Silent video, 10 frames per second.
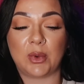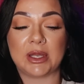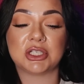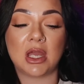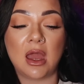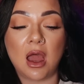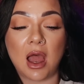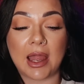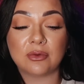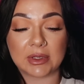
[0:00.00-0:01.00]
which
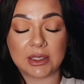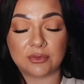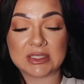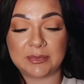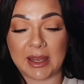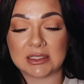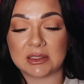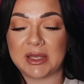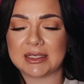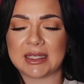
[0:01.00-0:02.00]
I really
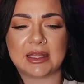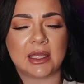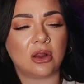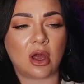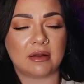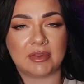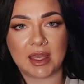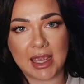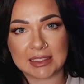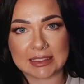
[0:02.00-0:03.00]
respected because I think a lot of the
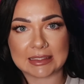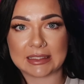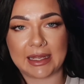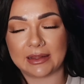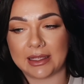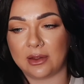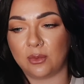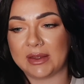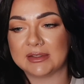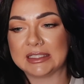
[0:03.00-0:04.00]
cases lately
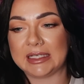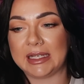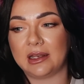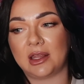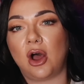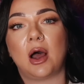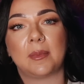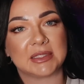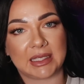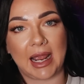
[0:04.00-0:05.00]
we've seen the
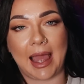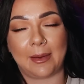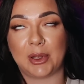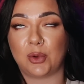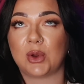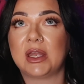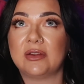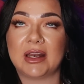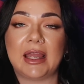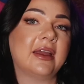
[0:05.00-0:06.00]
opposite happen, or
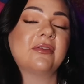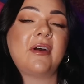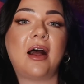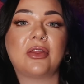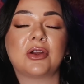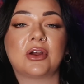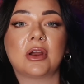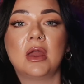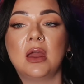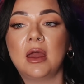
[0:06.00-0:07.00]
even if other
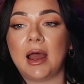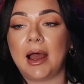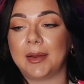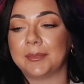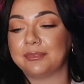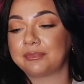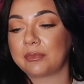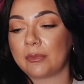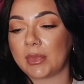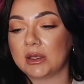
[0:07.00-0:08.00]

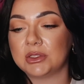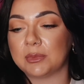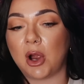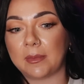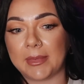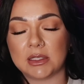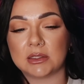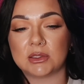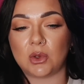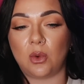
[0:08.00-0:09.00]

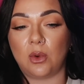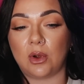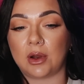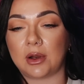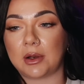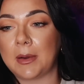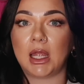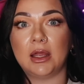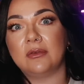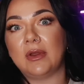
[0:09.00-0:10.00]
departments or
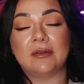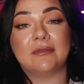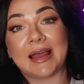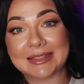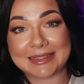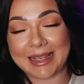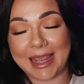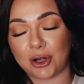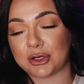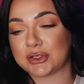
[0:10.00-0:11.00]

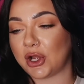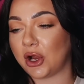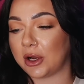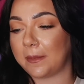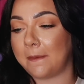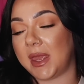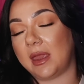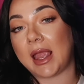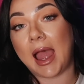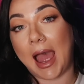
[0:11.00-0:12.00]
investigators are
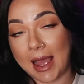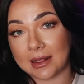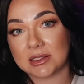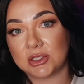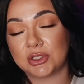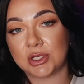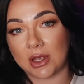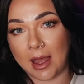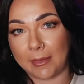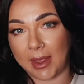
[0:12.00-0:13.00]
being asked to
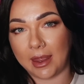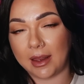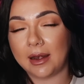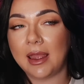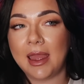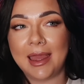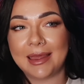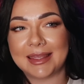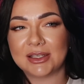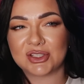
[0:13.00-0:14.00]
come in,
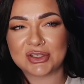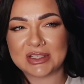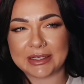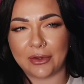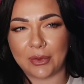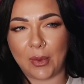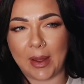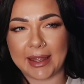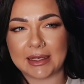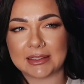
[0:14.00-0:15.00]
things are still
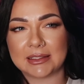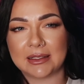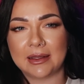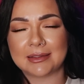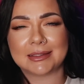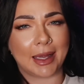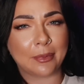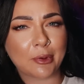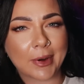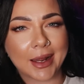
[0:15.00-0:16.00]
quite
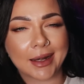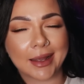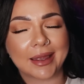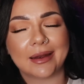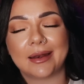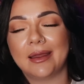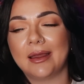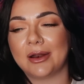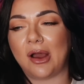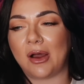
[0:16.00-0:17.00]
separated,
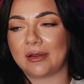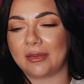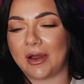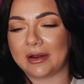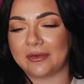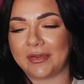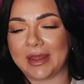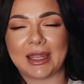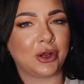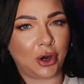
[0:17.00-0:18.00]
not a lot of
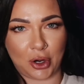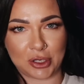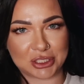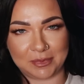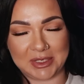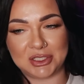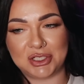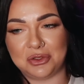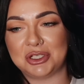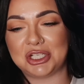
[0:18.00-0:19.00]
like encouragement
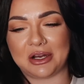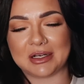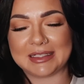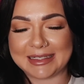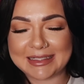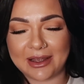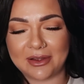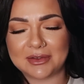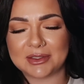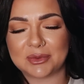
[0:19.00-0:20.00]
to share
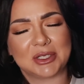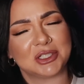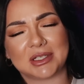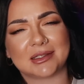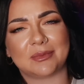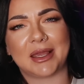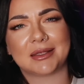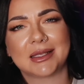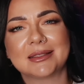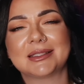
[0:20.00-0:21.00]
details, which doesn't make
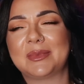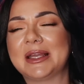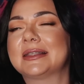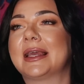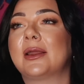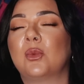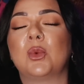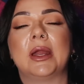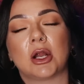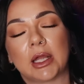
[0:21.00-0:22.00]
sense to me. It's like
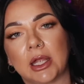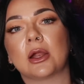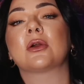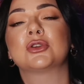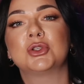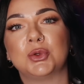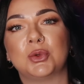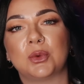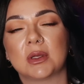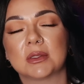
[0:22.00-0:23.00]
we are here
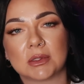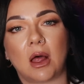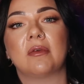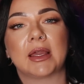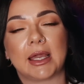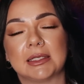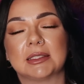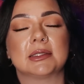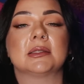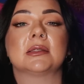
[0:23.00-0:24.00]
to solve a
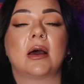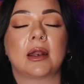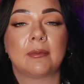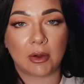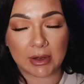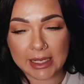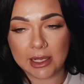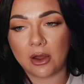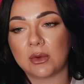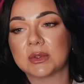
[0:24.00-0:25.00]
case. This is not about
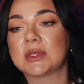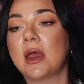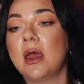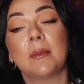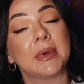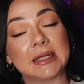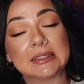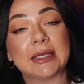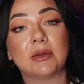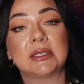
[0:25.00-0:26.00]
egos, but
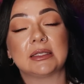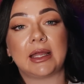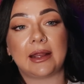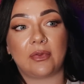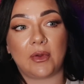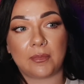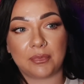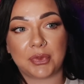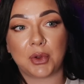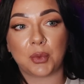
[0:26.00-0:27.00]
it sounded like the
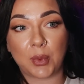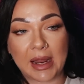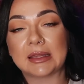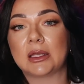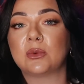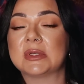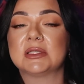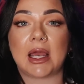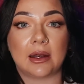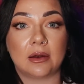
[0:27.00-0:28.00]
right thing was
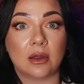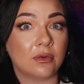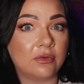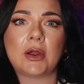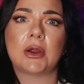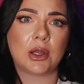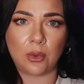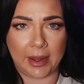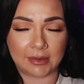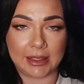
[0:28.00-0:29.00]
done very
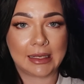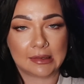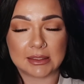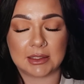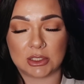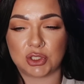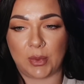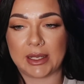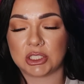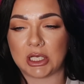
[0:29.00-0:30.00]
quickly in this
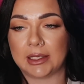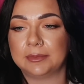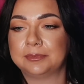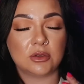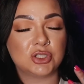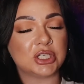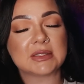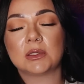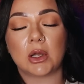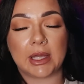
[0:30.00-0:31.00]
situation.
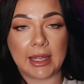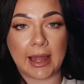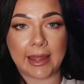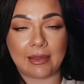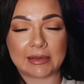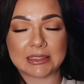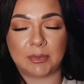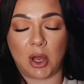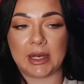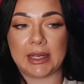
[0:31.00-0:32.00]
Just looking at Kelly's
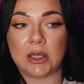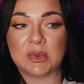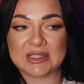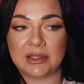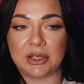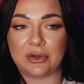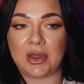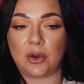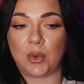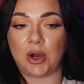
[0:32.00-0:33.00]
body, it was clear
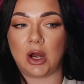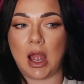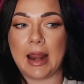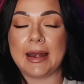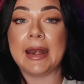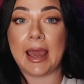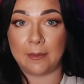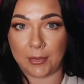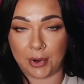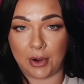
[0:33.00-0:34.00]
there were a
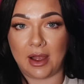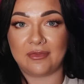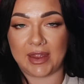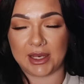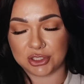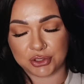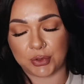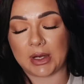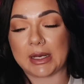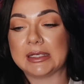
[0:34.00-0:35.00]
number of
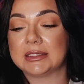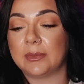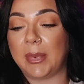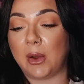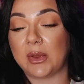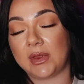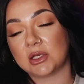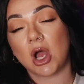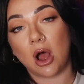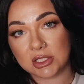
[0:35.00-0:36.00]
injuries, but when the
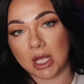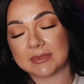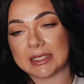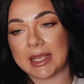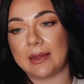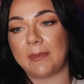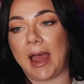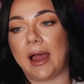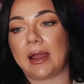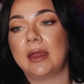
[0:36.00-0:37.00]
autopsy came
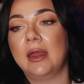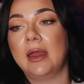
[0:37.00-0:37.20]
back,